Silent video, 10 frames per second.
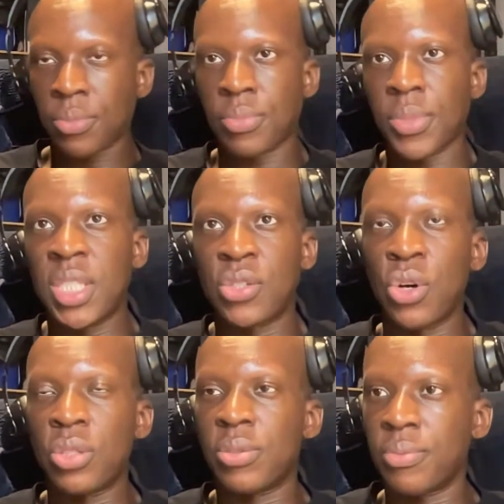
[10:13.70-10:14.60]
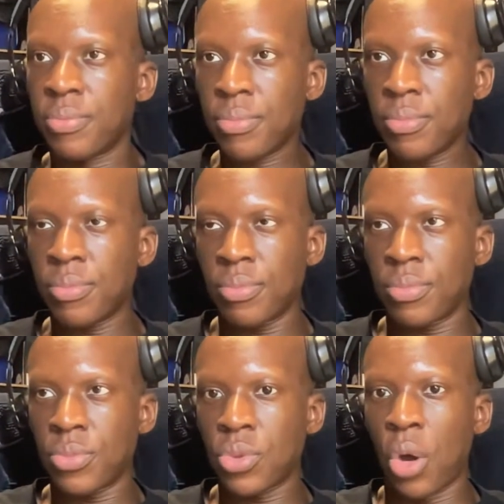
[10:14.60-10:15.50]
He's gone
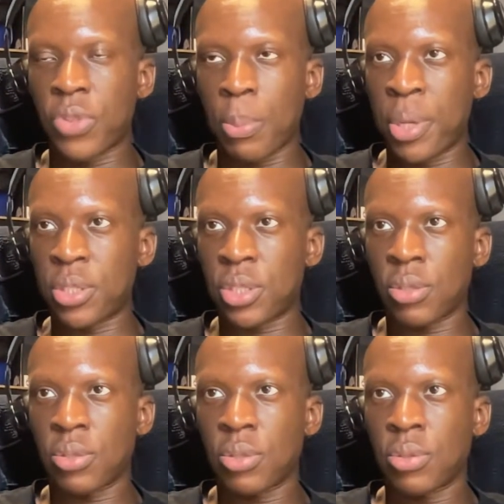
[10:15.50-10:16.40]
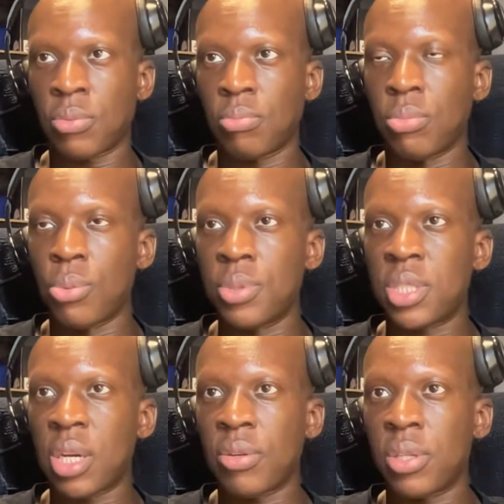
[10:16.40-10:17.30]
off the pitch
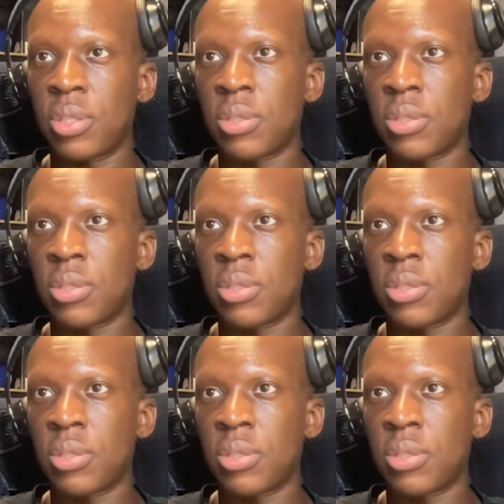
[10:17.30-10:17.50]
momentarily